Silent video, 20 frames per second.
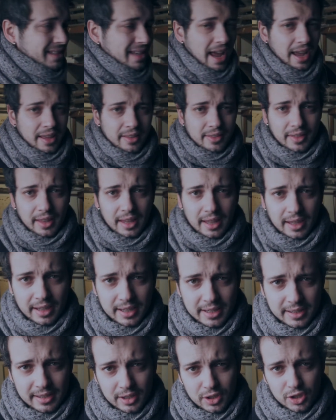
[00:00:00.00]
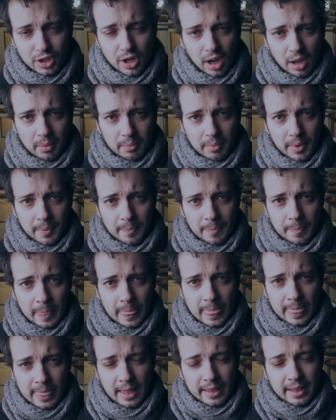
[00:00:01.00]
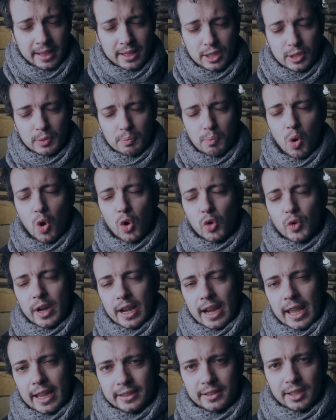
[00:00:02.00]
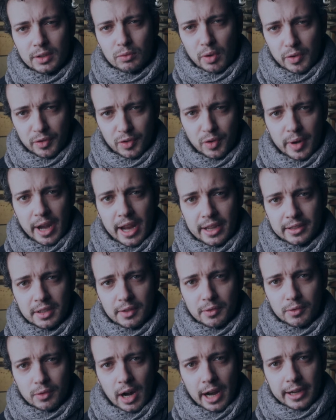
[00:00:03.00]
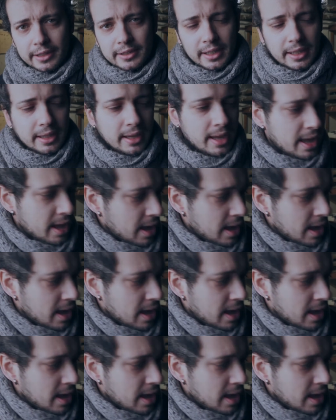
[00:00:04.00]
I think, is the job that is more related with creative writing.